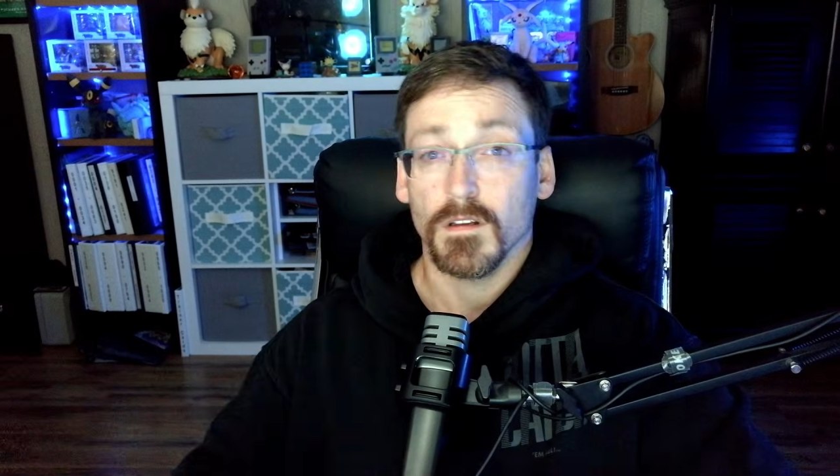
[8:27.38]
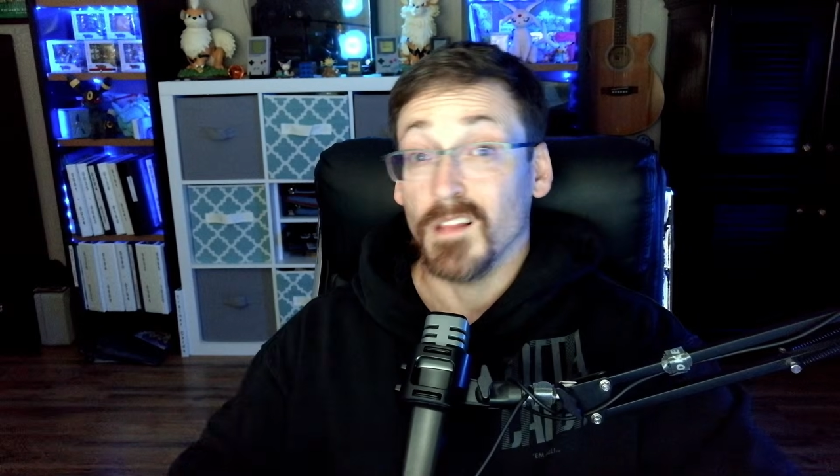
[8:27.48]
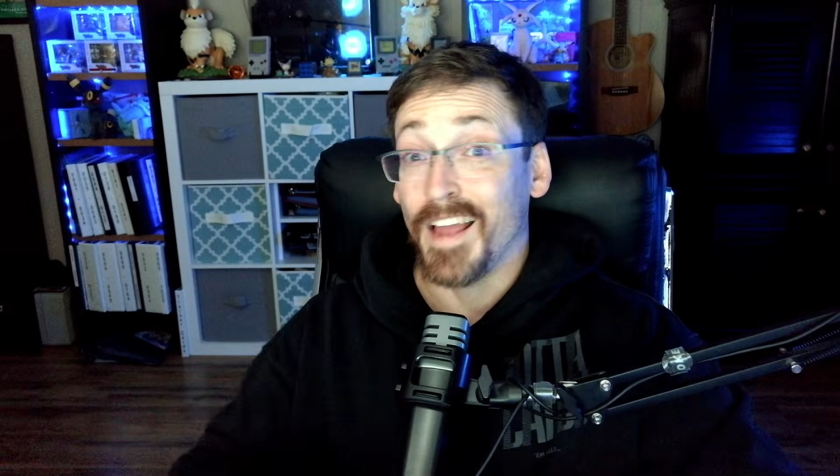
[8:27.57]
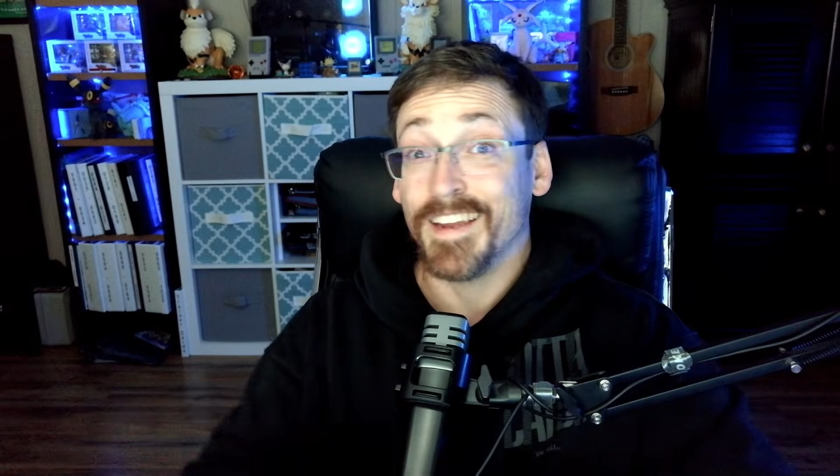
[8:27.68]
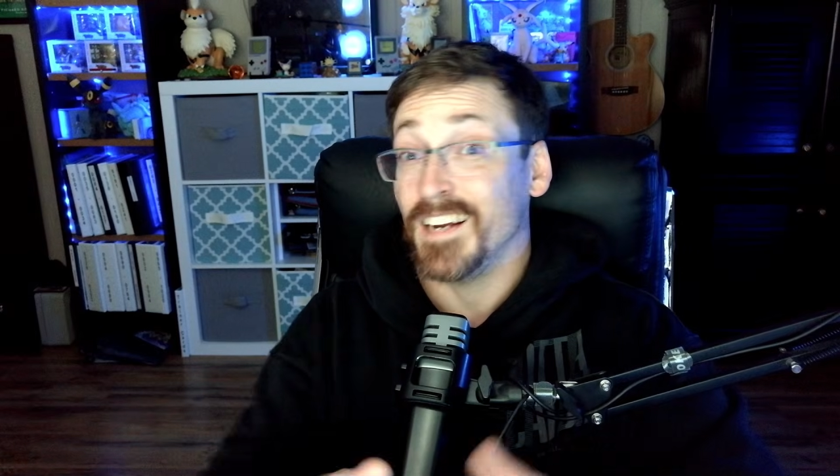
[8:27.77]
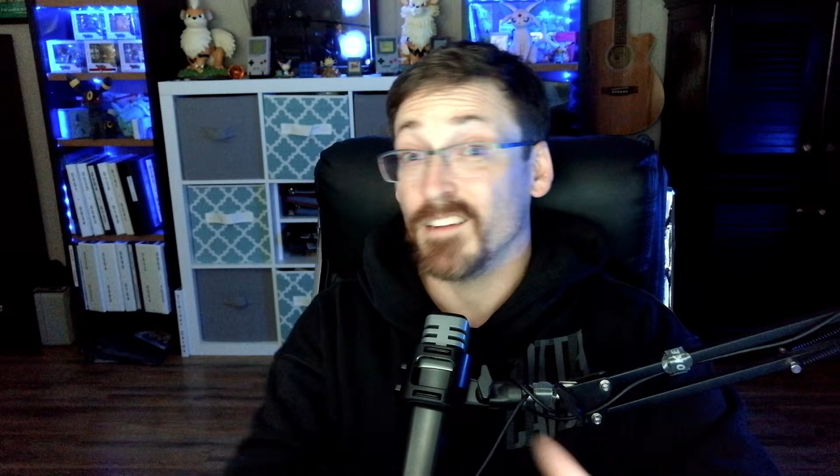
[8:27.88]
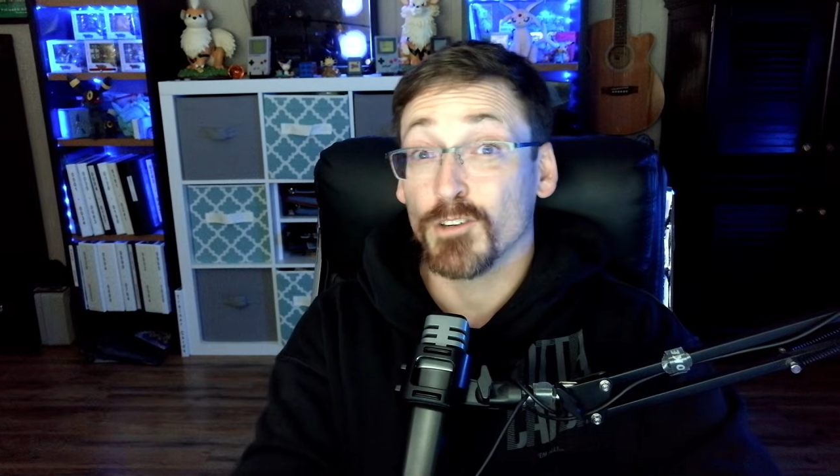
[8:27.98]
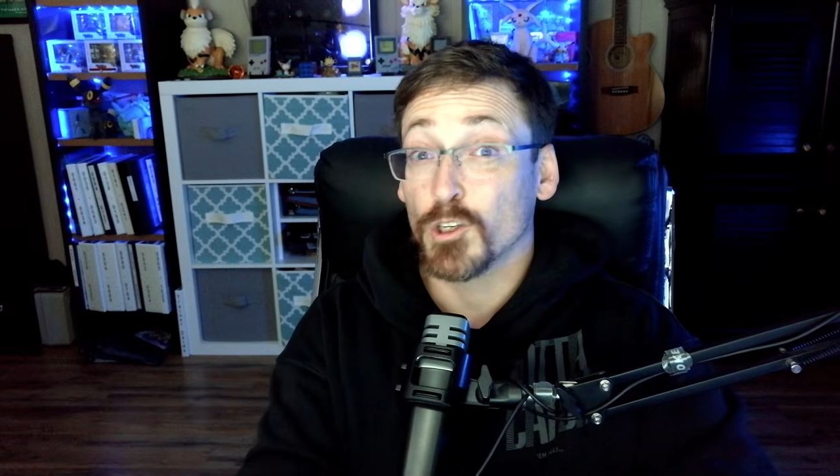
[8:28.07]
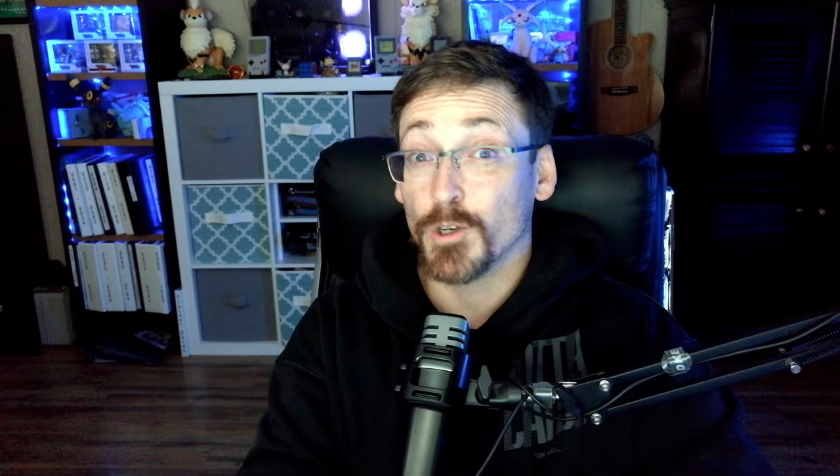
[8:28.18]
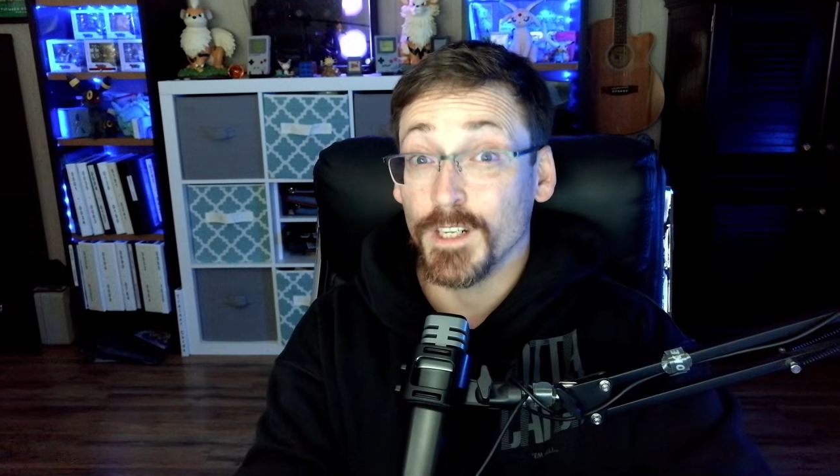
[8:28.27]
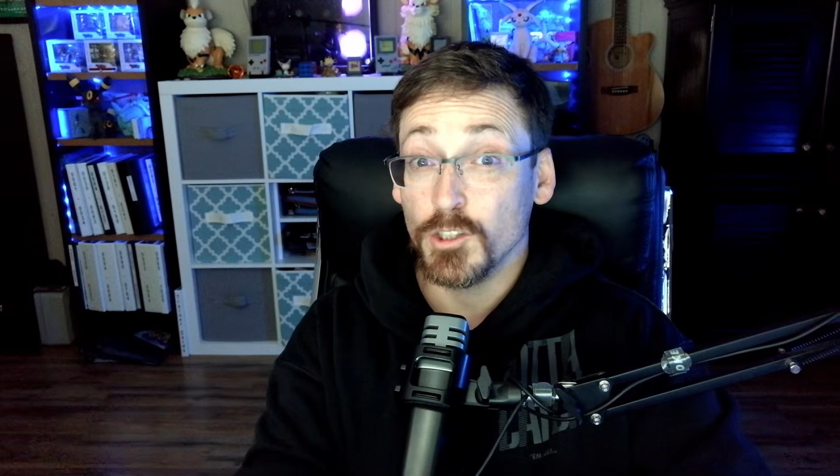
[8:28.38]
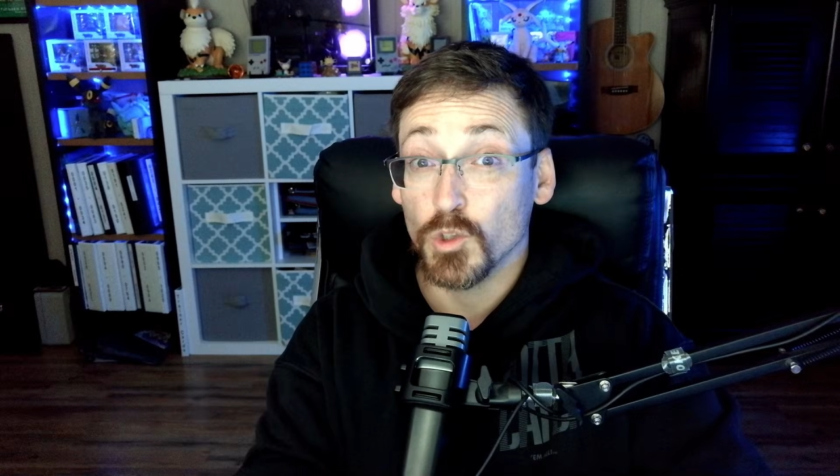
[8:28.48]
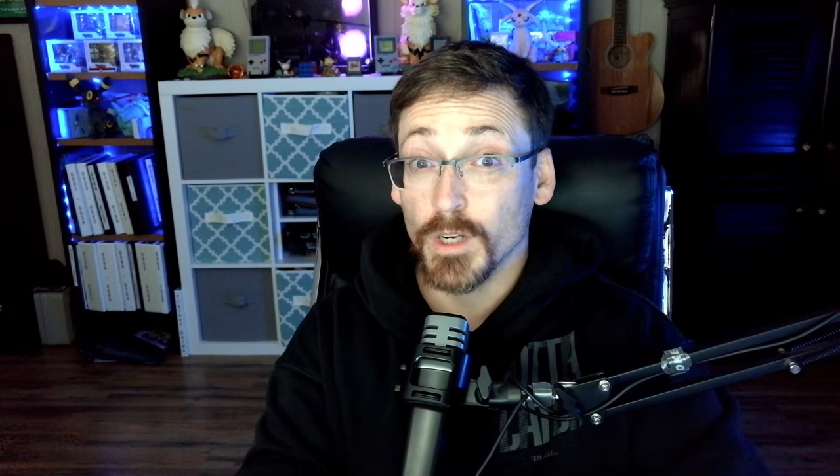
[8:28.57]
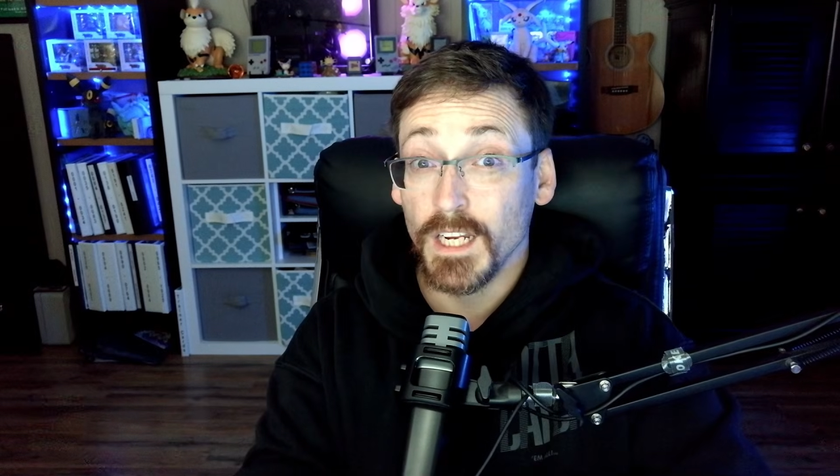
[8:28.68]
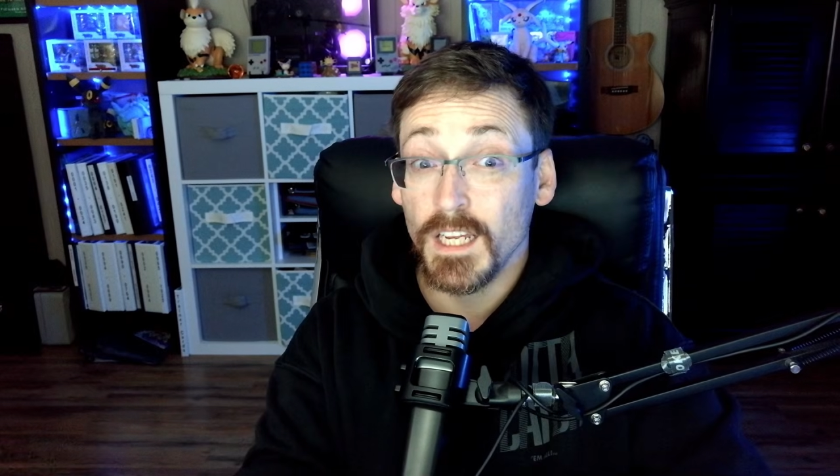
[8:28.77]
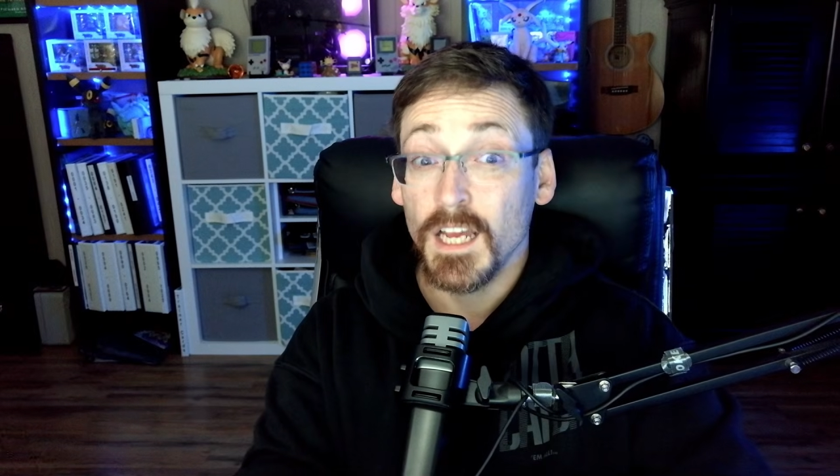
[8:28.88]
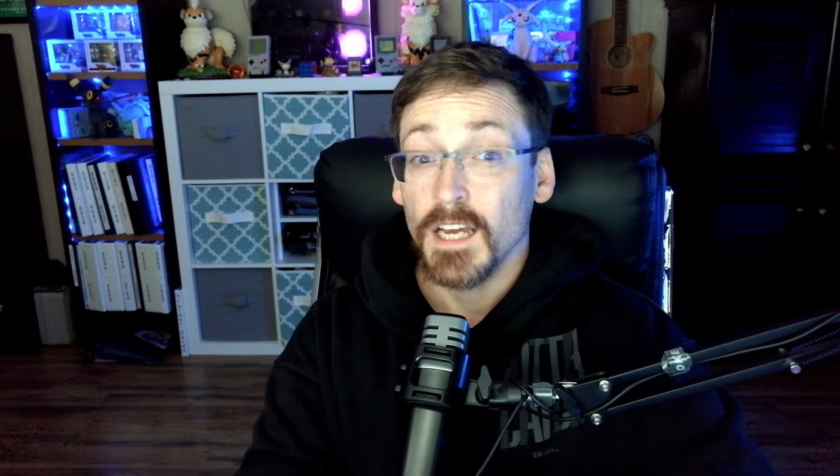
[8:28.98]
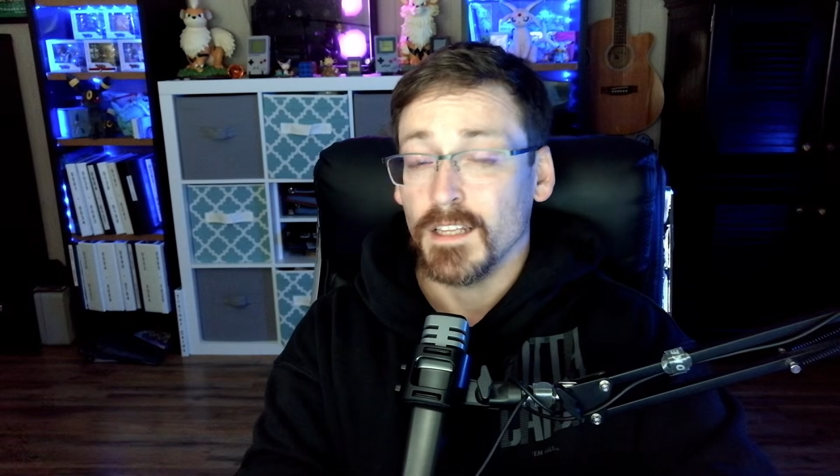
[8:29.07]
Like an evergreen tree,